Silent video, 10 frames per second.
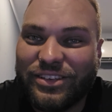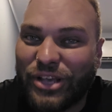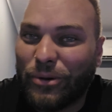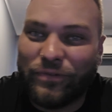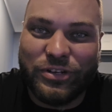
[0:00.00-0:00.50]

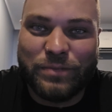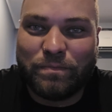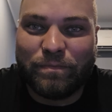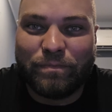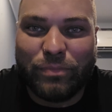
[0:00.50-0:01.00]
so we've just
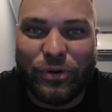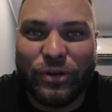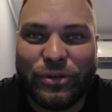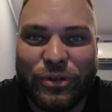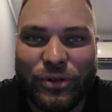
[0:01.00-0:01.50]
put
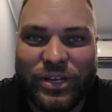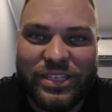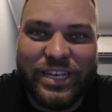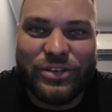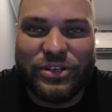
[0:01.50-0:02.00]
a new
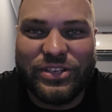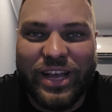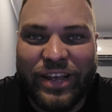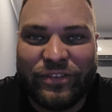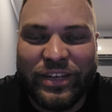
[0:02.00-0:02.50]
concentric
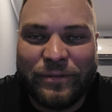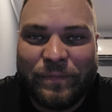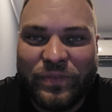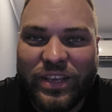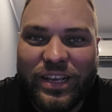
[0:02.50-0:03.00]
slave in,